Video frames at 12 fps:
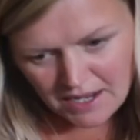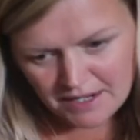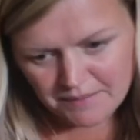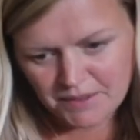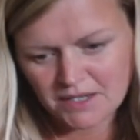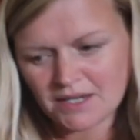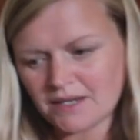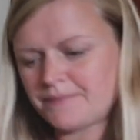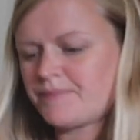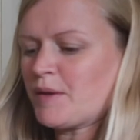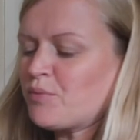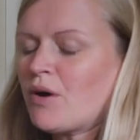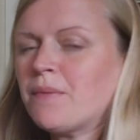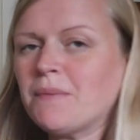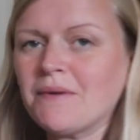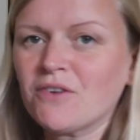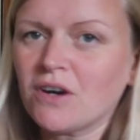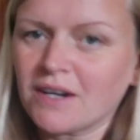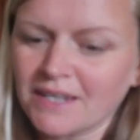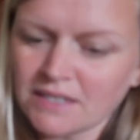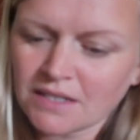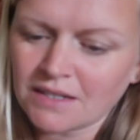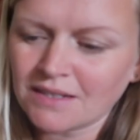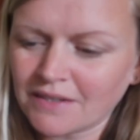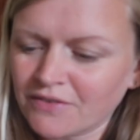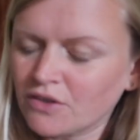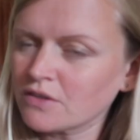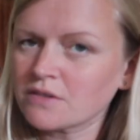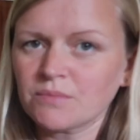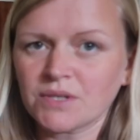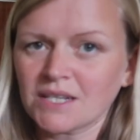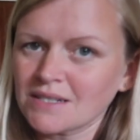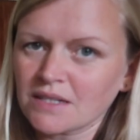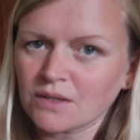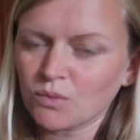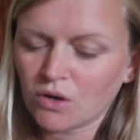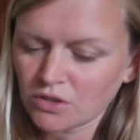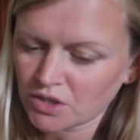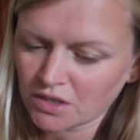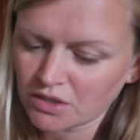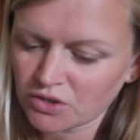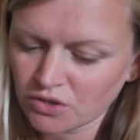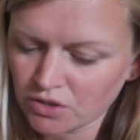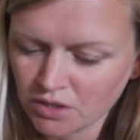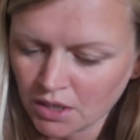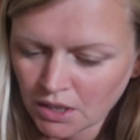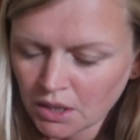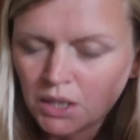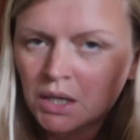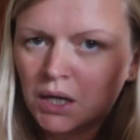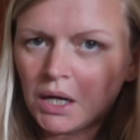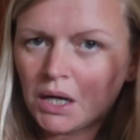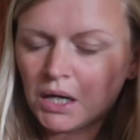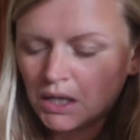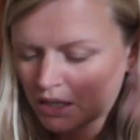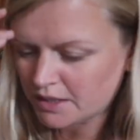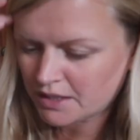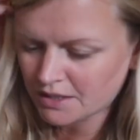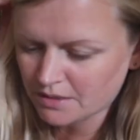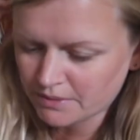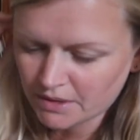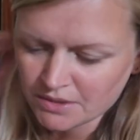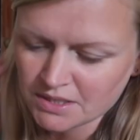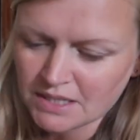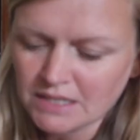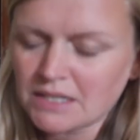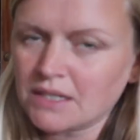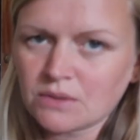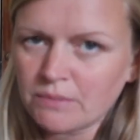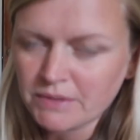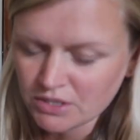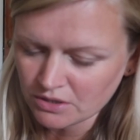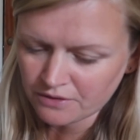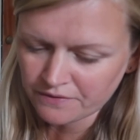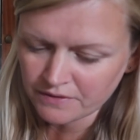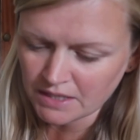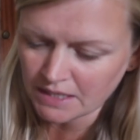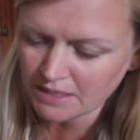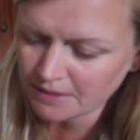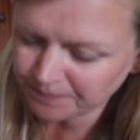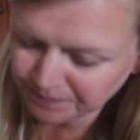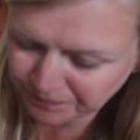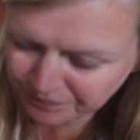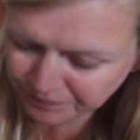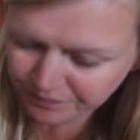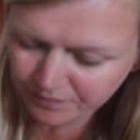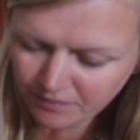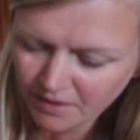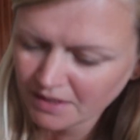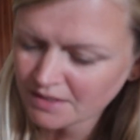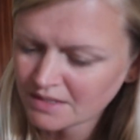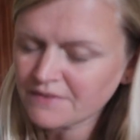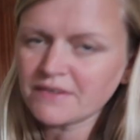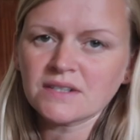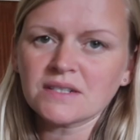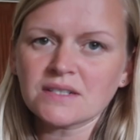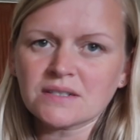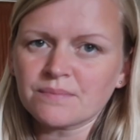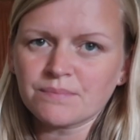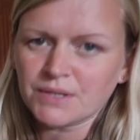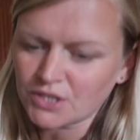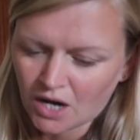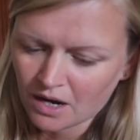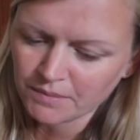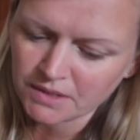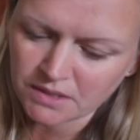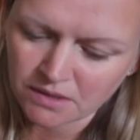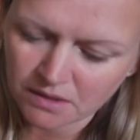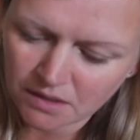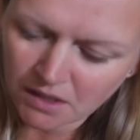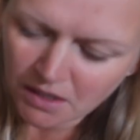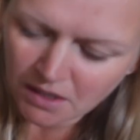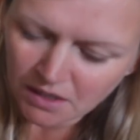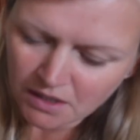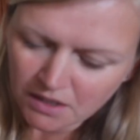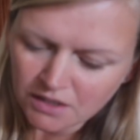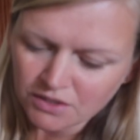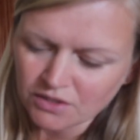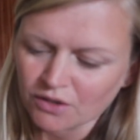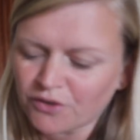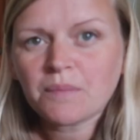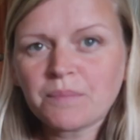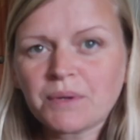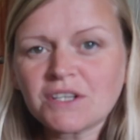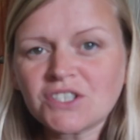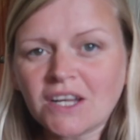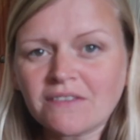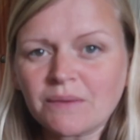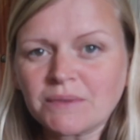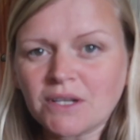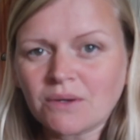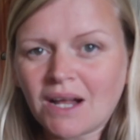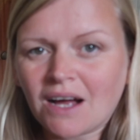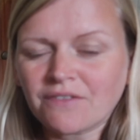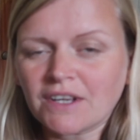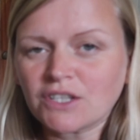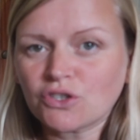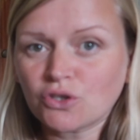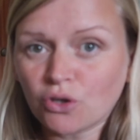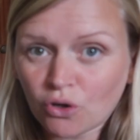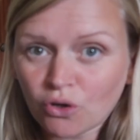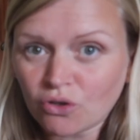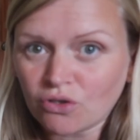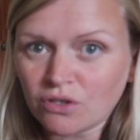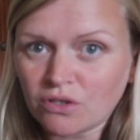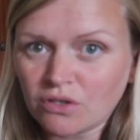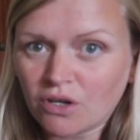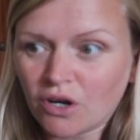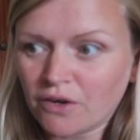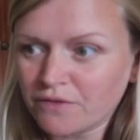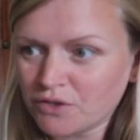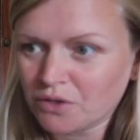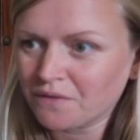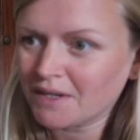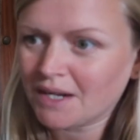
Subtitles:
And I'm gonna, the problem I've got is that I've got some things in the wash and it's just, I need some of those things, like swimming stuff and things. Stephen's pajamas and stuff. Because generally we don't have a ton of stuff.